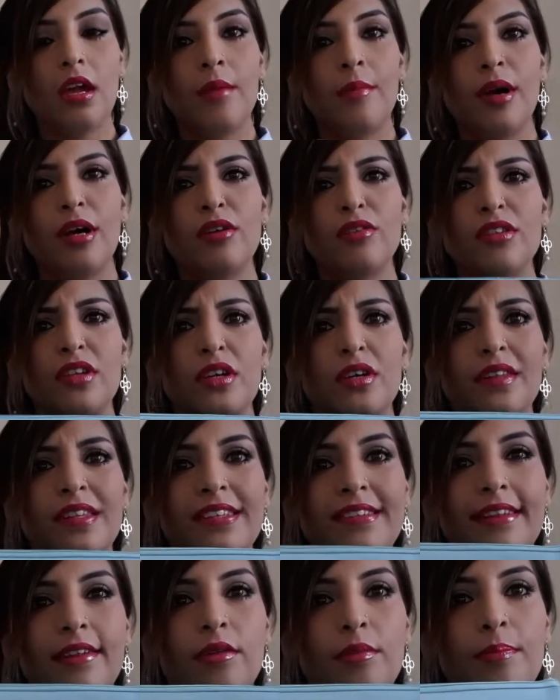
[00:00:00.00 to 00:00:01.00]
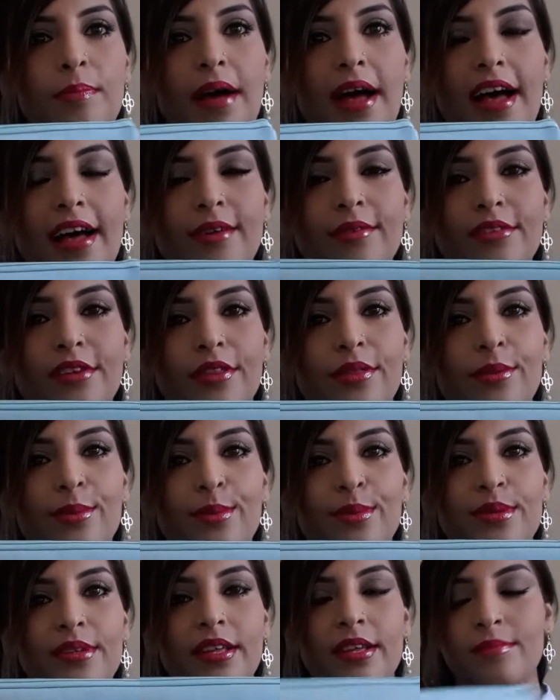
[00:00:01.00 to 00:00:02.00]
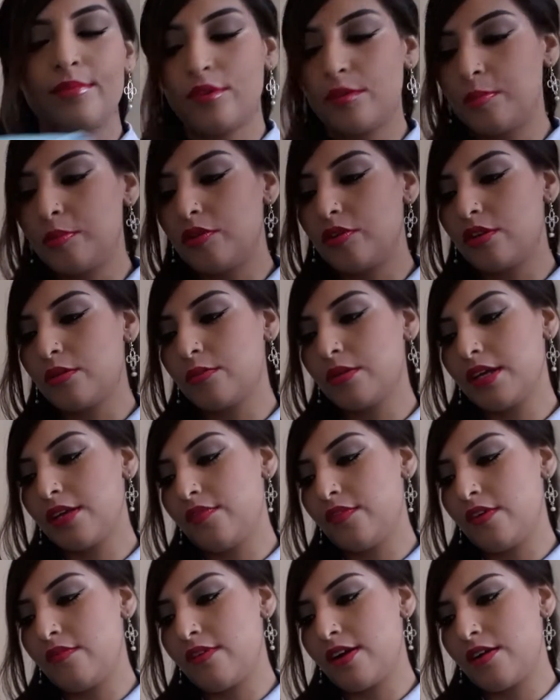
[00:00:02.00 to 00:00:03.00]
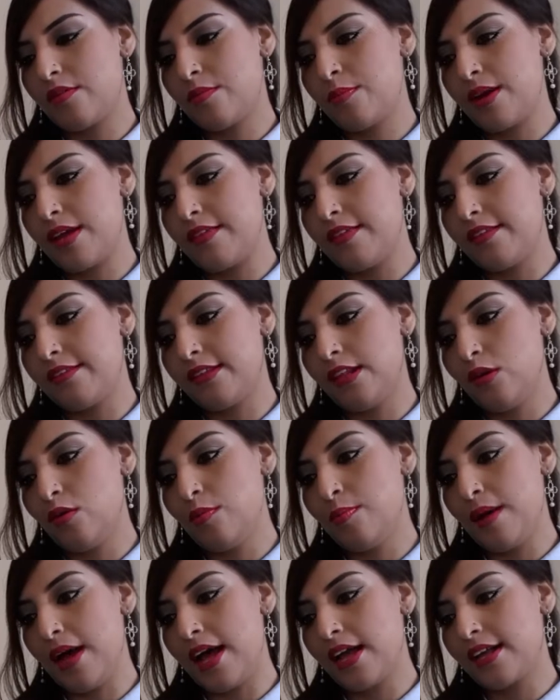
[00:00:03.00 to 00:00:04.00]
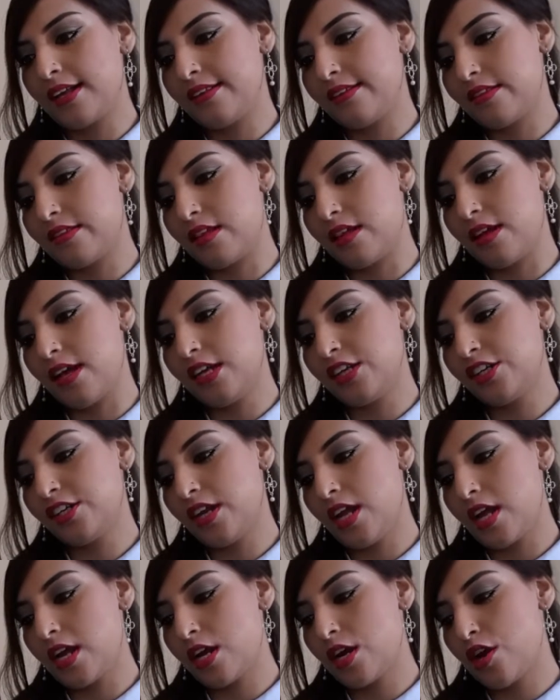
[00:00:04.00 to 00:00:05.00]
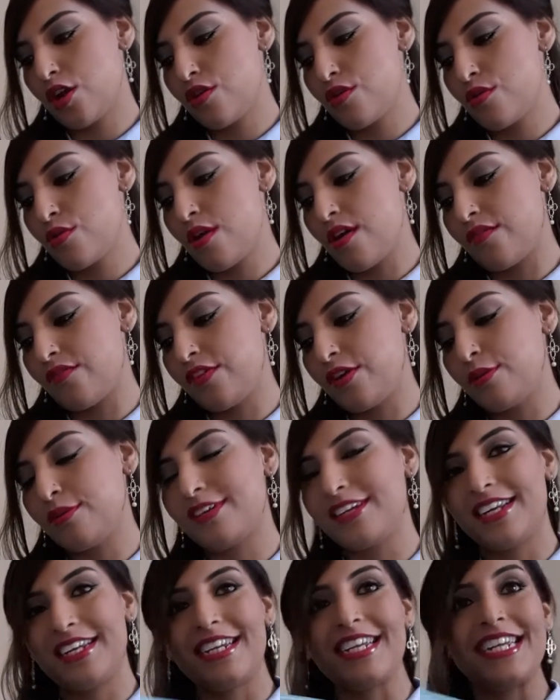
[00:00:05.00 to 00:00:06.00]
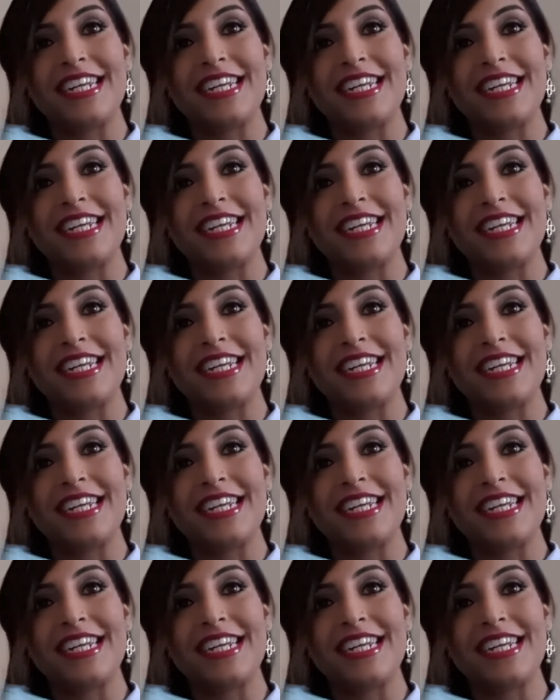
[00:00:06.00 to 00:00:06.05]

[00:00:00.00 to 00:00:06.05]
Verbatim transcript: um, I also got this little bag, which I thought was um, Superdrug were giving away this little bag. It's the hashtag no filter